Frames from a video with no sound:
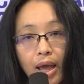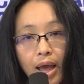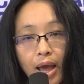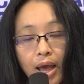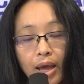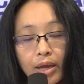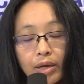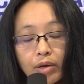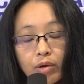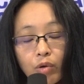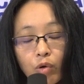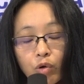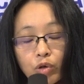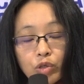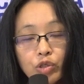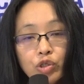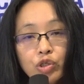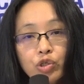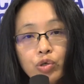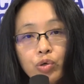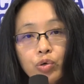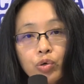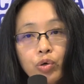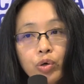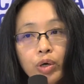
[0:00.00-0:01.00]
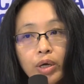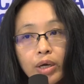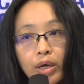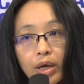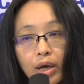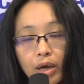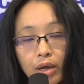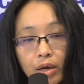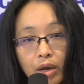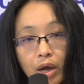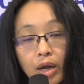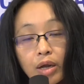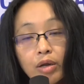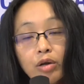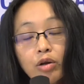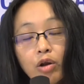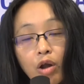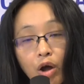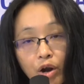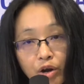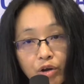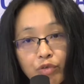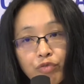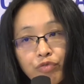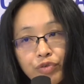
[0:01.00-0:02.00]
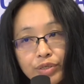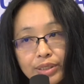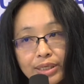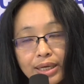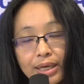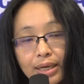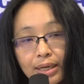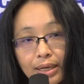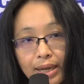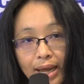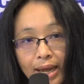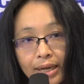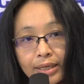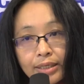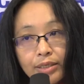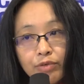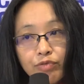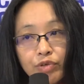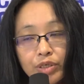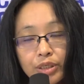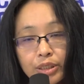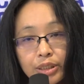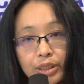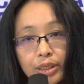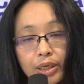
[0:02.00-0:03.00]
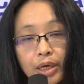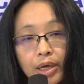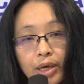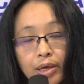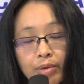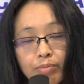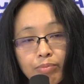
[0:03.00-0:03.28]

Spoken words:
and also a lot of physical activity,